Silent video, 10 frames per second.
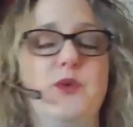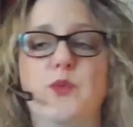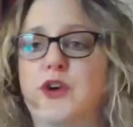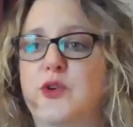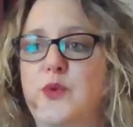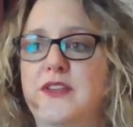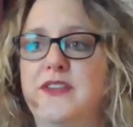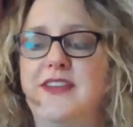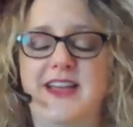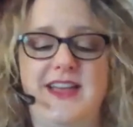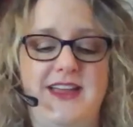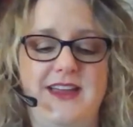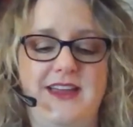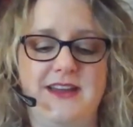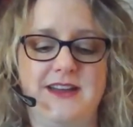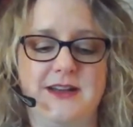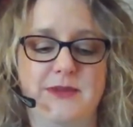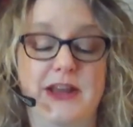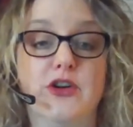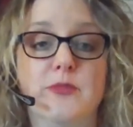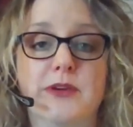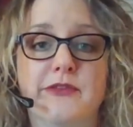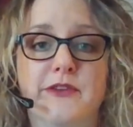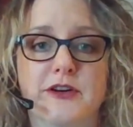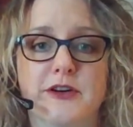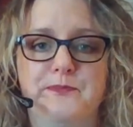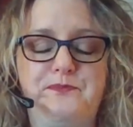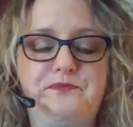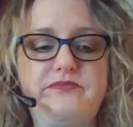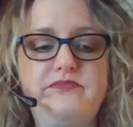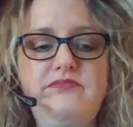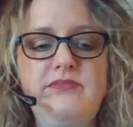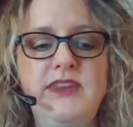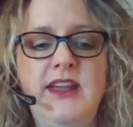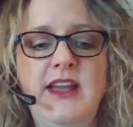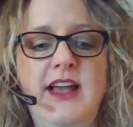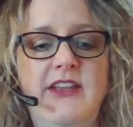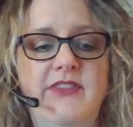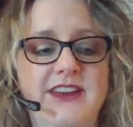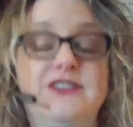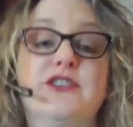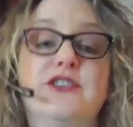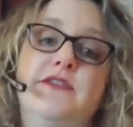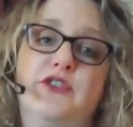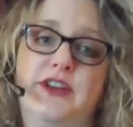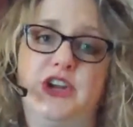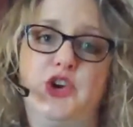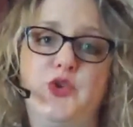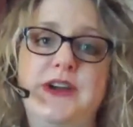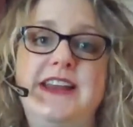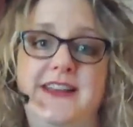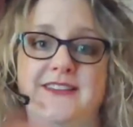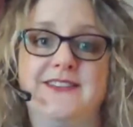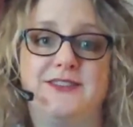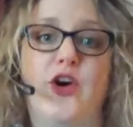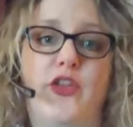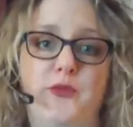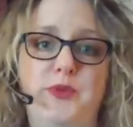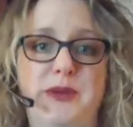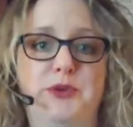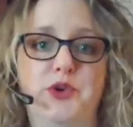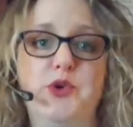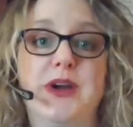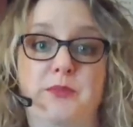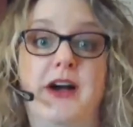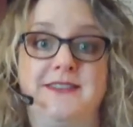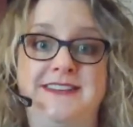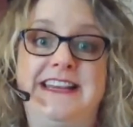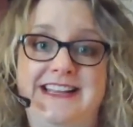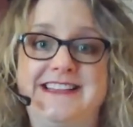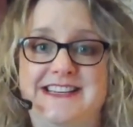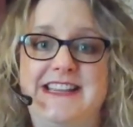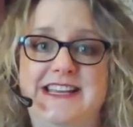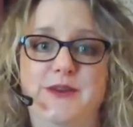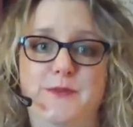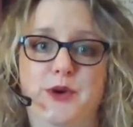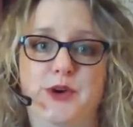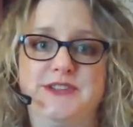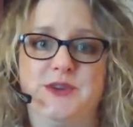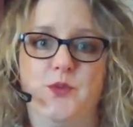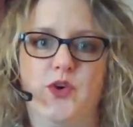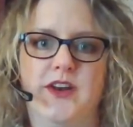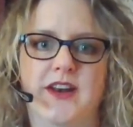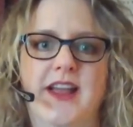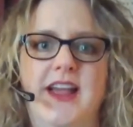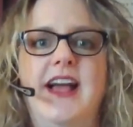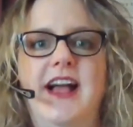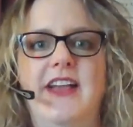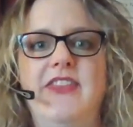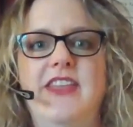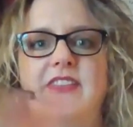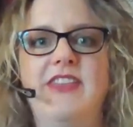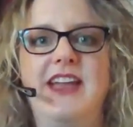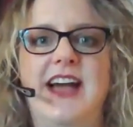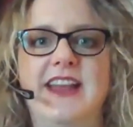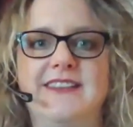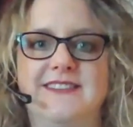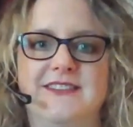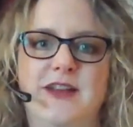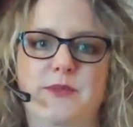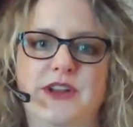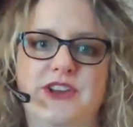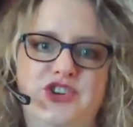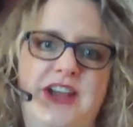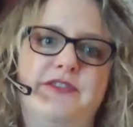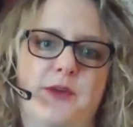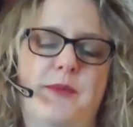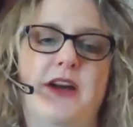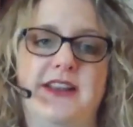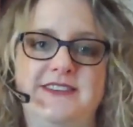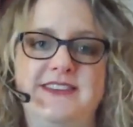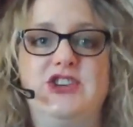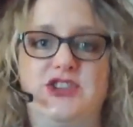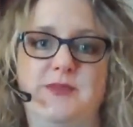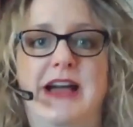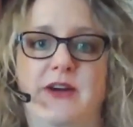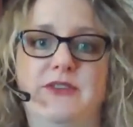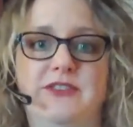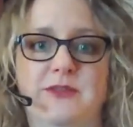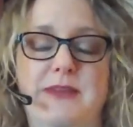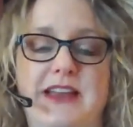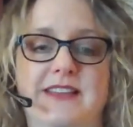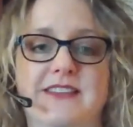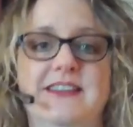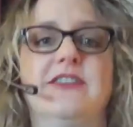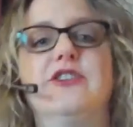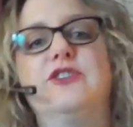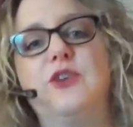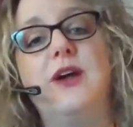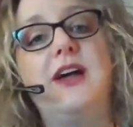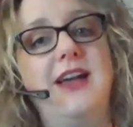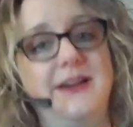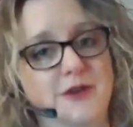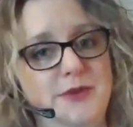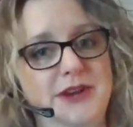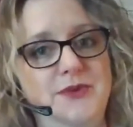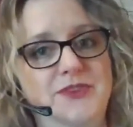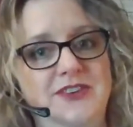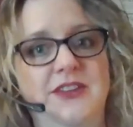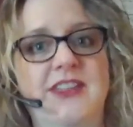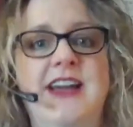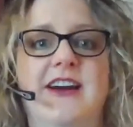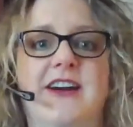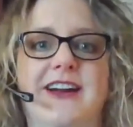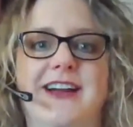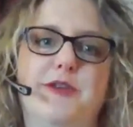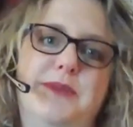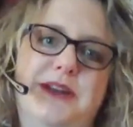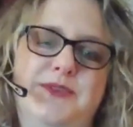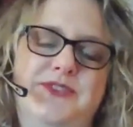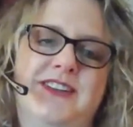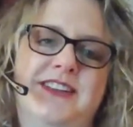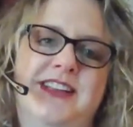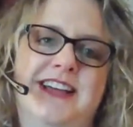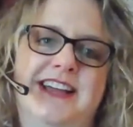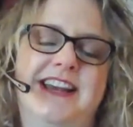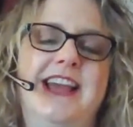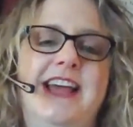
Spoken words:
work with a an urban farm, and they delivered ingredients to all the people who had bought tickets to the in-person one, and then they had a celebrity chef come on and teach them how to make the dinner. So everybody was still there, everybody was online,